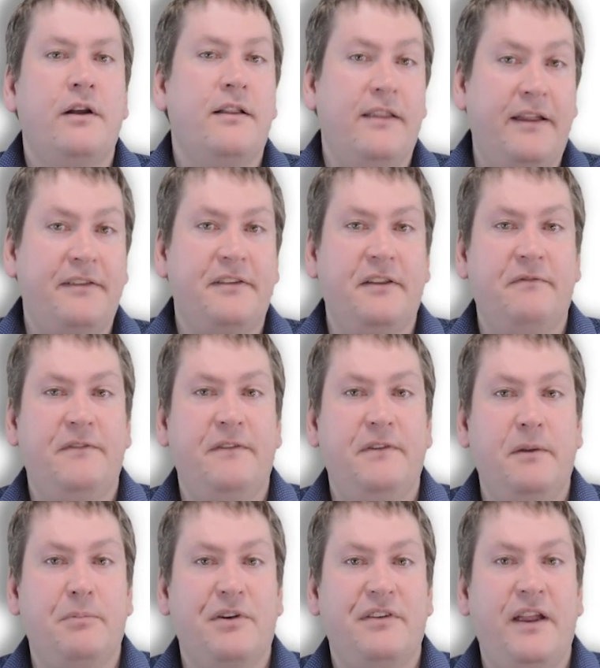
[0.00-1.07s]
less than
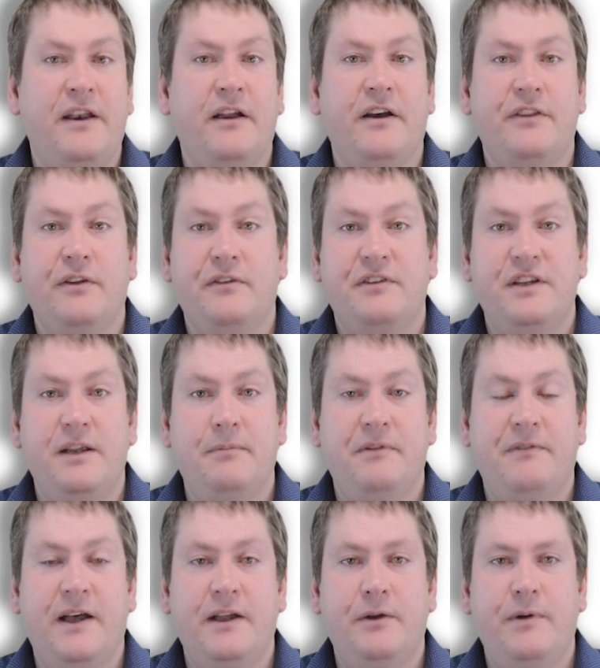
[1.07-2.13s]
50% on those team
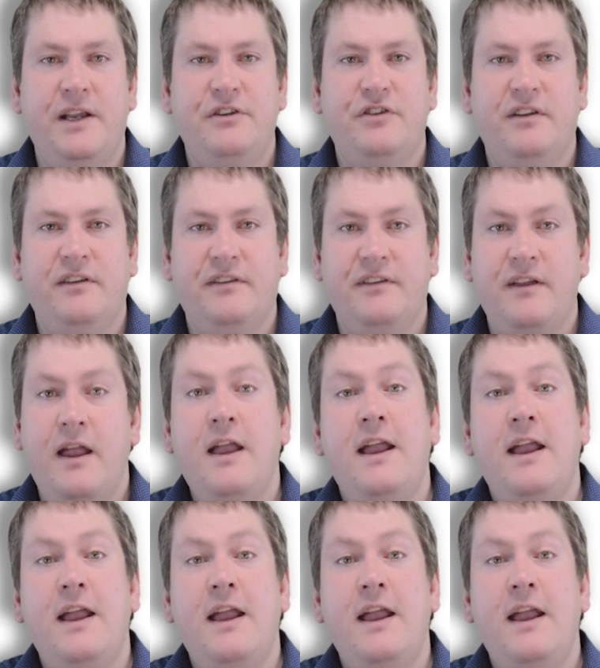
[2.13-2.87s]
evaluations.